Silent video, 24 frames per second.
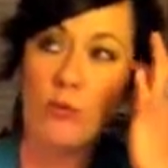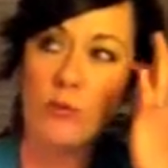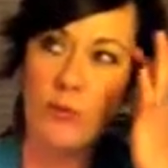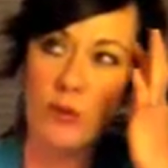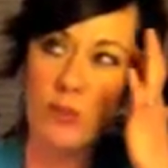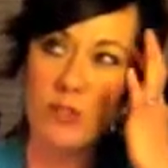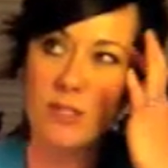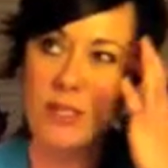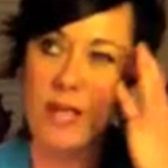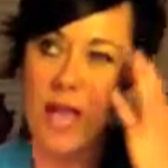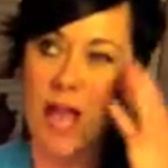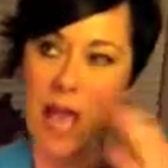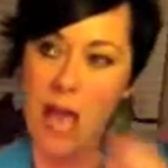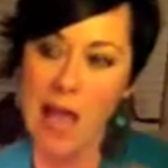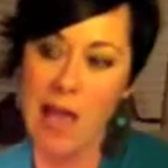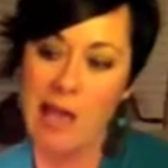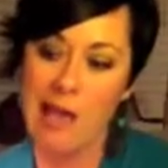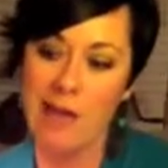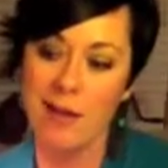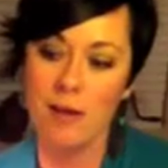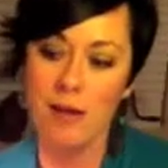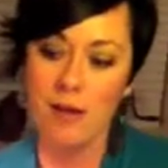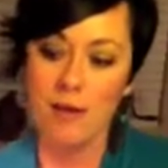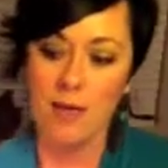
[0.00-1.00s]
for
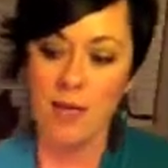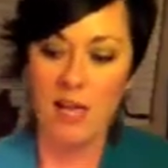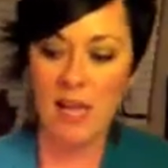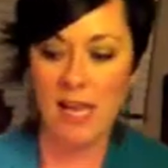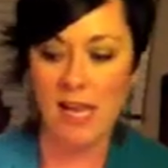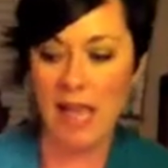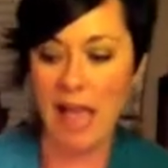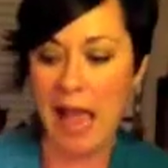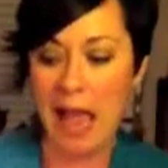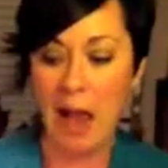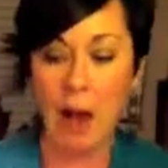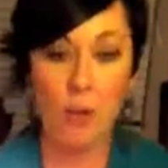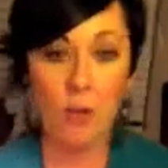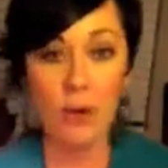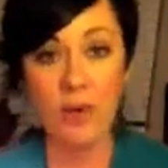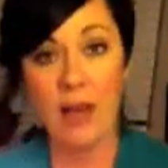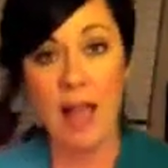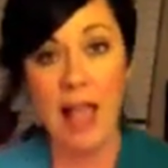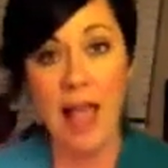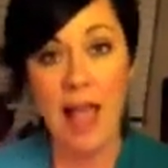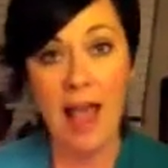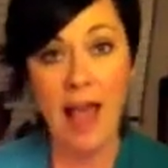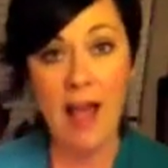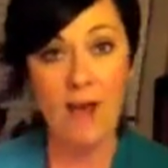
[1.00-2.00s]
say an hour and a
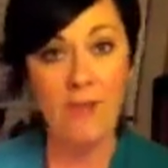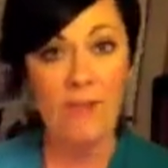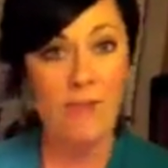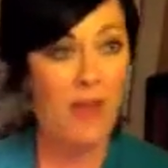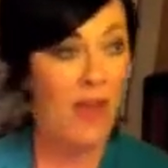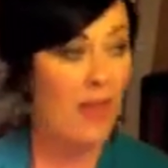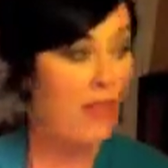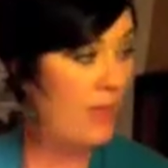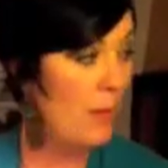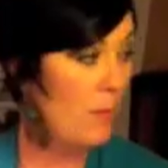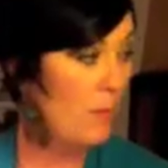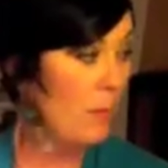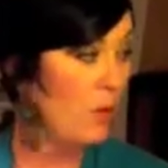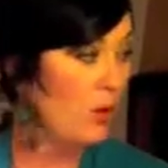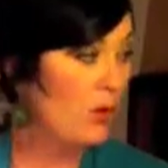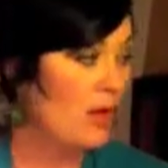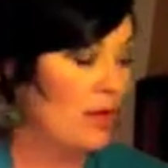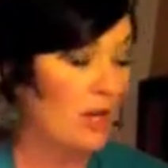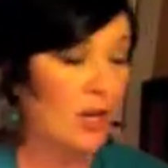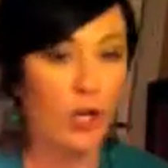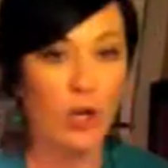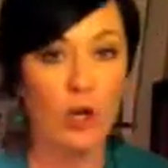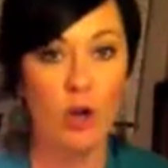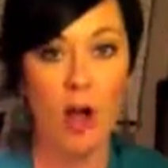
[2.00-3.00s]
half and then put it
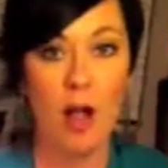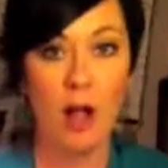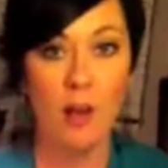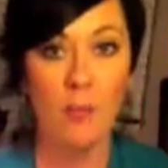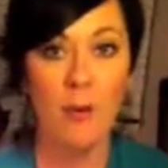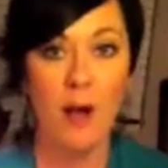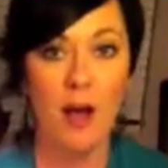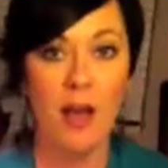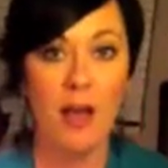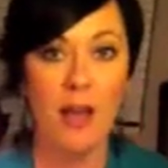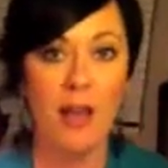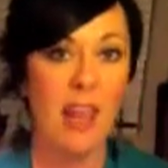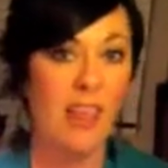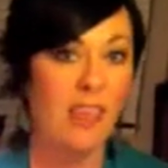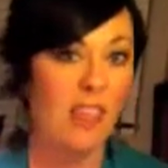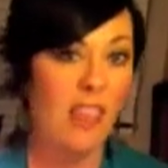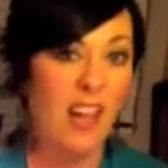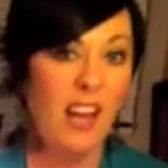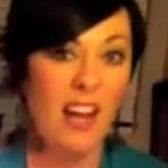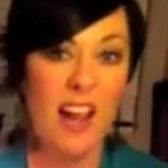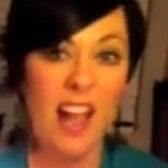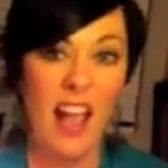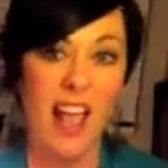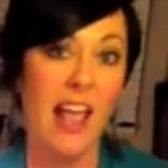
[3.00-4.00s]
in a crock pot and let
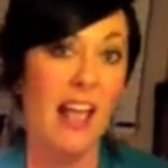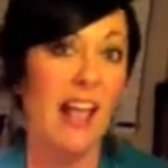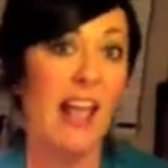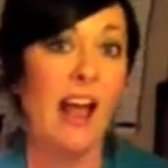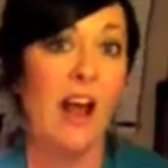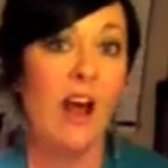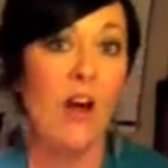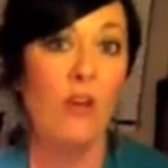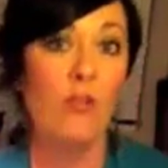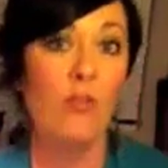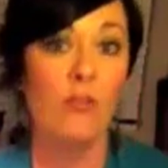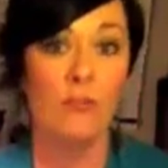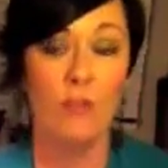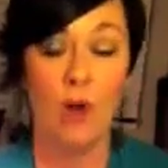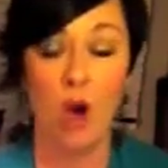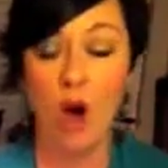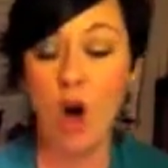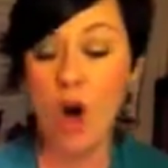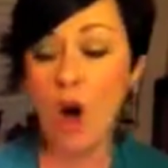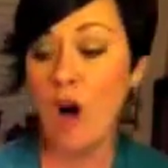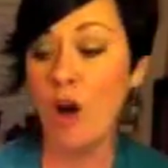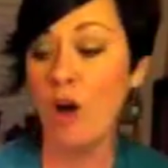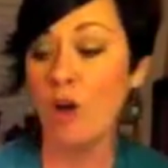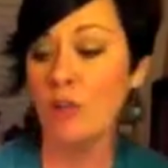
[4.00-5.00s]
it hang out
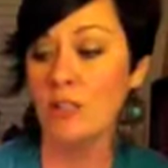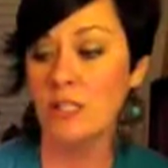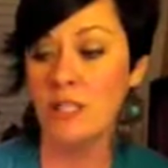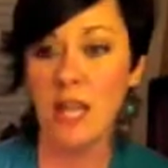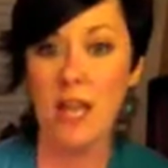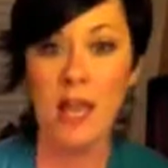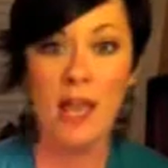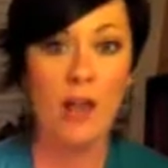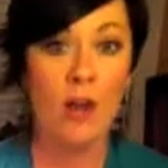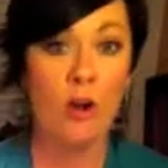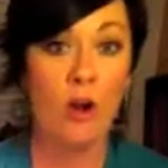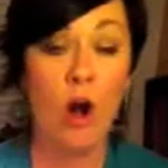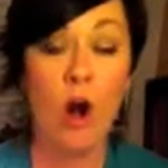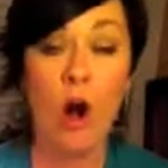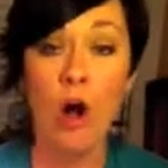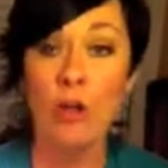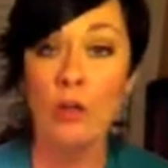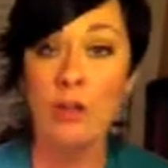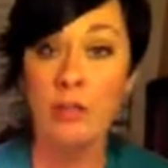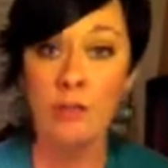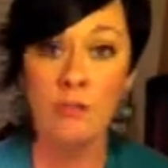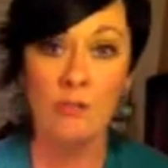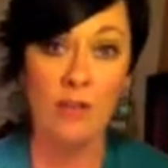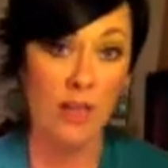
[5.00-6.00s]
all day or
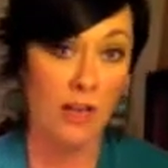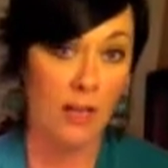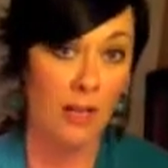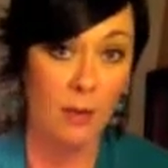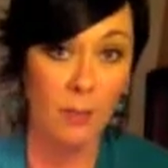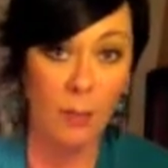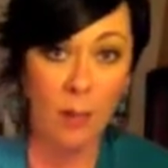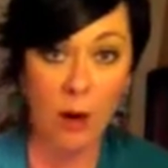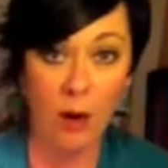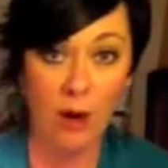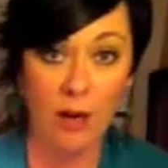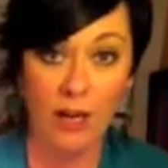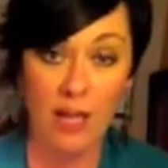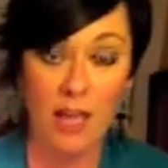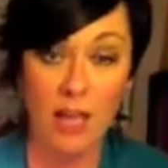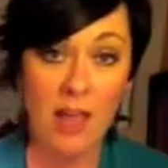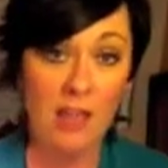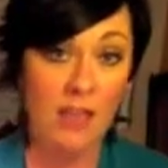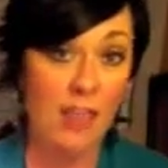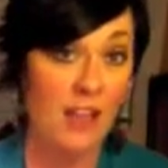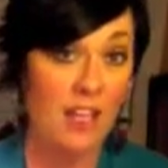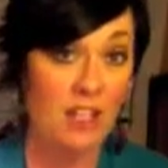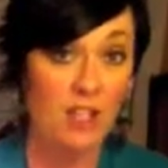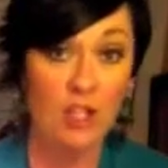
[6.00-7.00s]
all evening at a party,
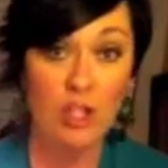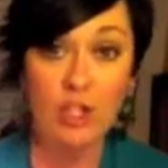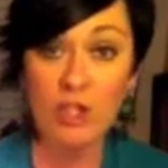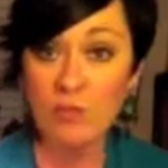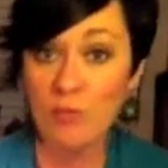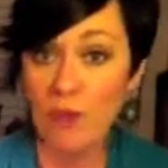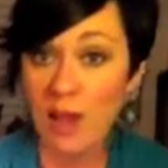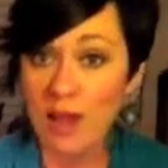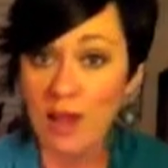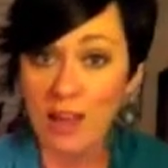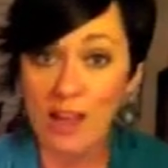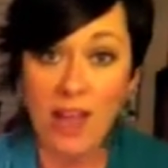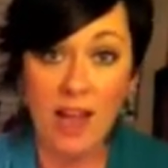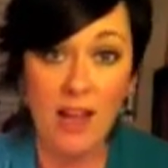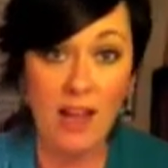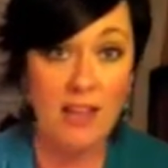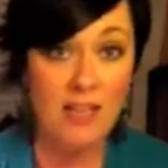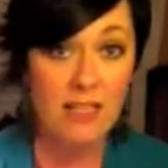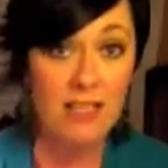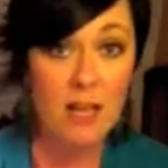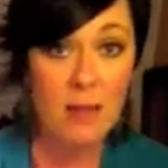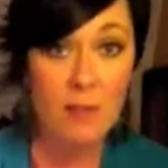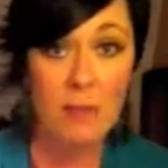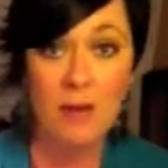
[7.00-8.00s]
and then it's just ready
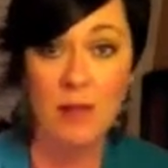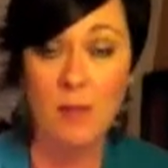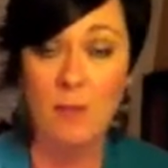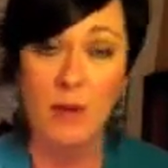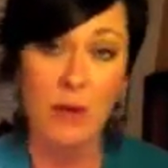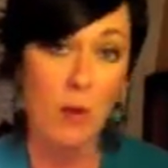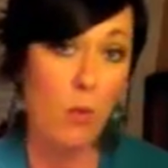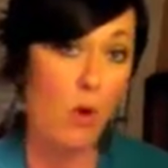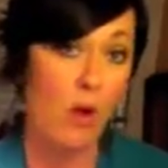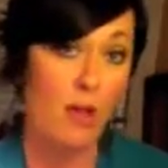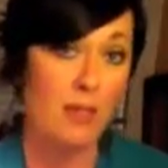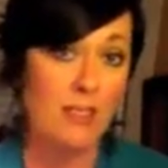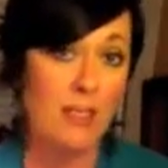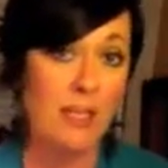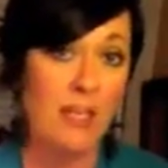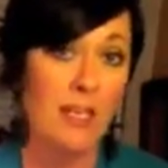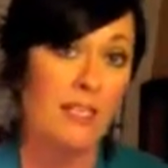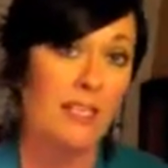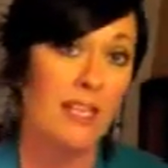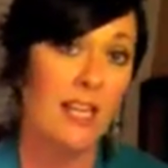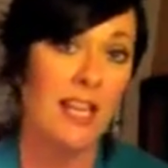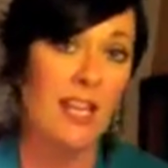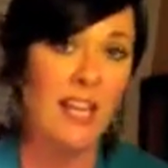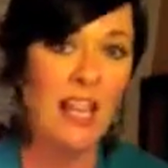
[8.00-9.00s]
anytime anybody wants it. It's
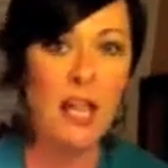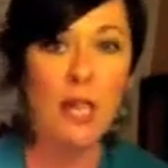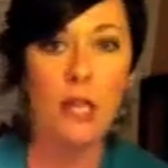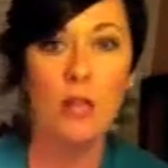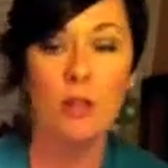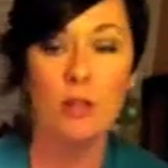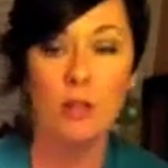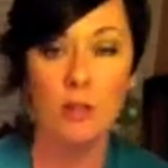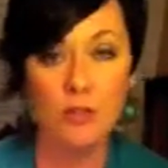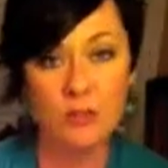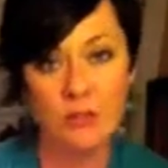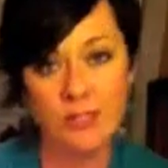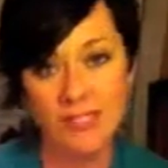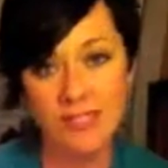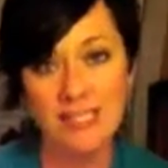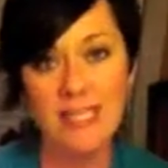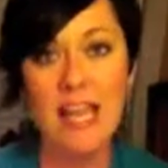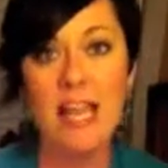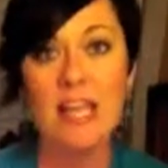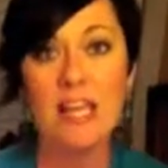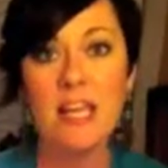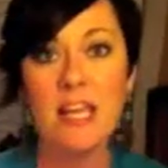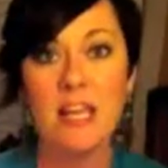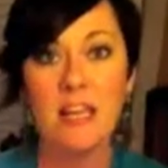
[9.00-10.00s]
getting that
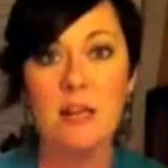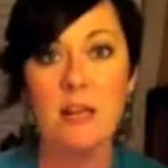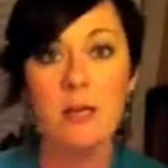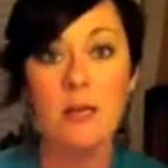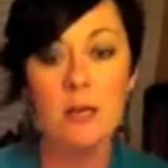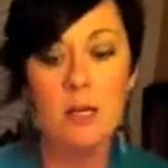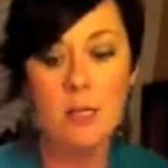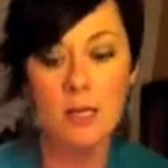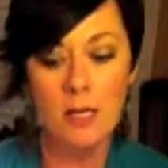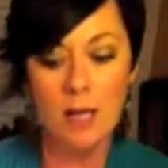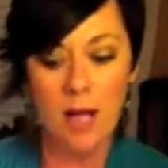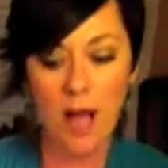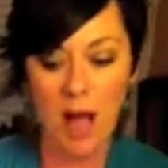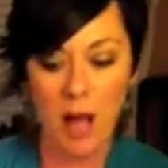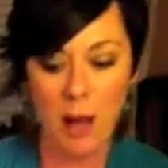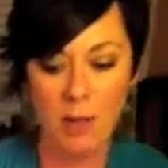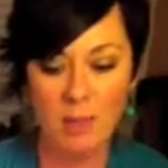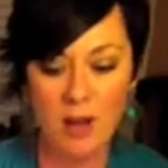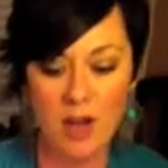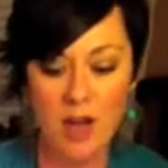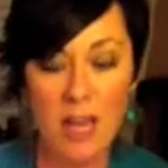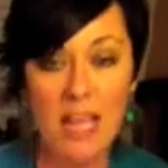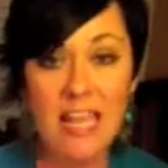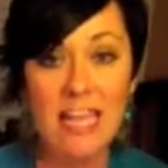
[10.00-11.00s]
steady,
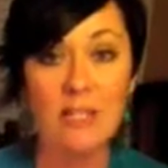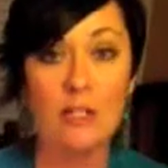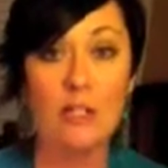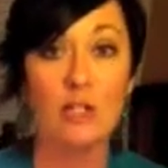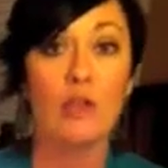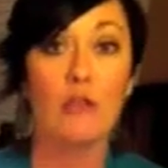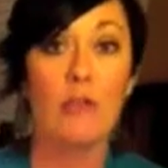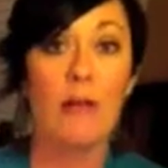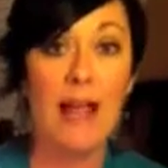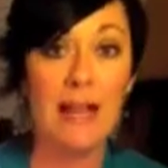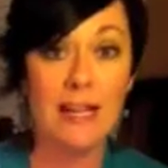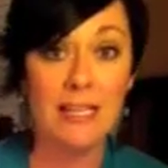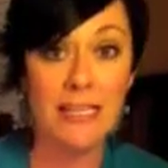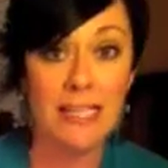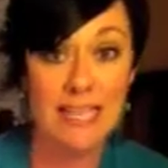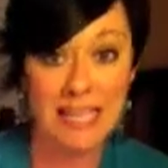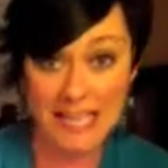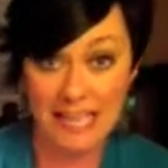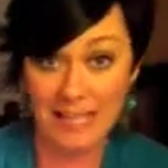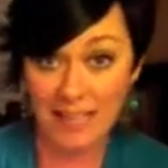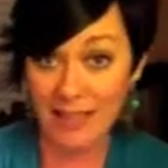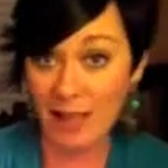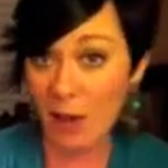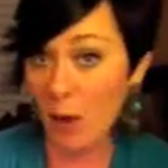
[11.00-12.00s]
indirect
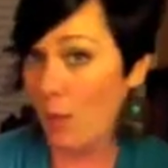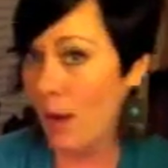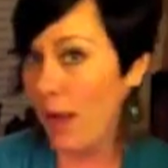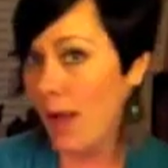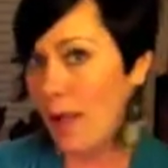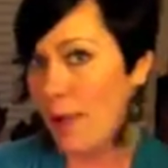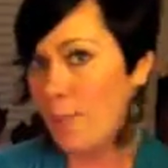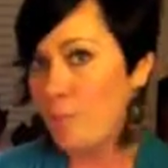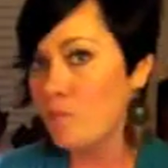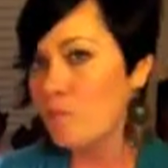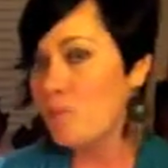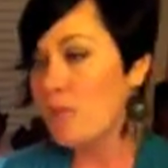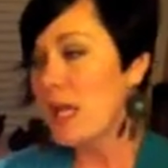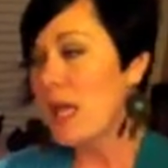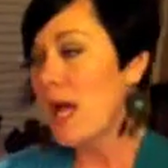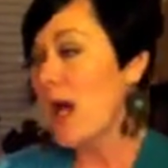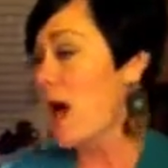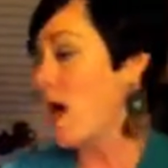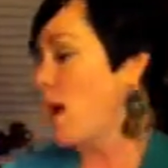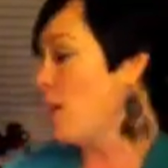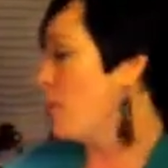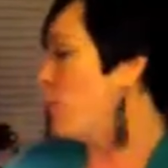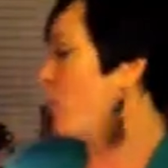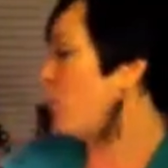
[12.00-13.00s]
heat that way.
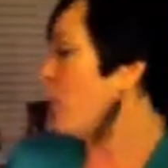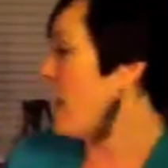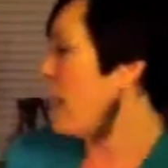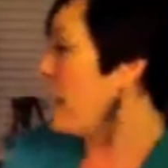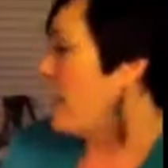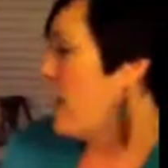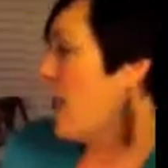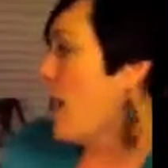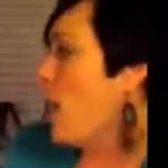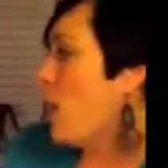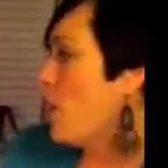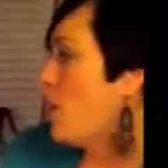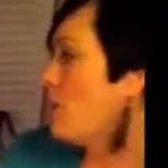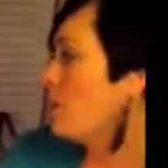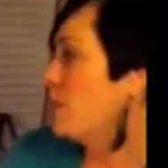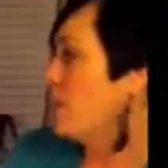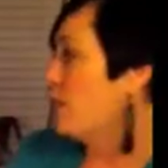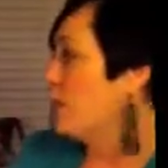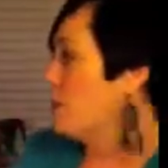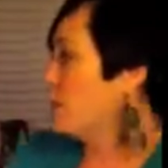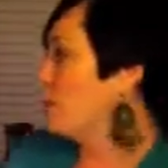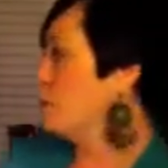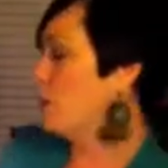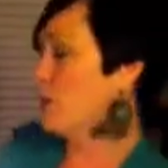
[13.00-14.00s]
But right now I'm
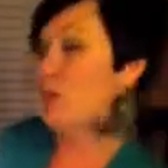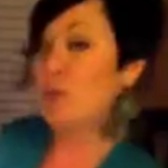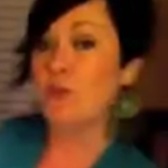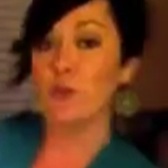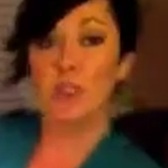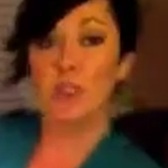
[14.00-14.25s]
going to cook it for